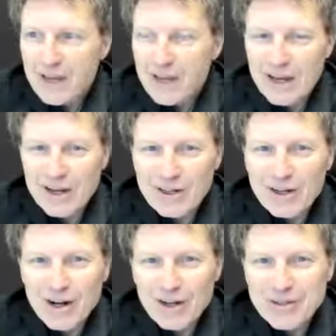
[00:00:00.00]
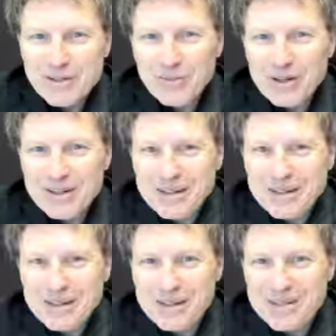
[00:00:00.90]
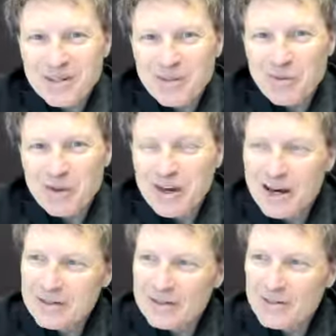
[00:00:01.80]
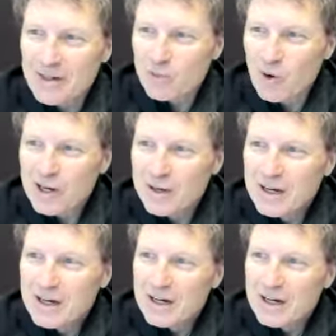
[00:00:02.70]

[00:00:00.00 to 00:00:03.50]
And this week is going to be kind of a fun one.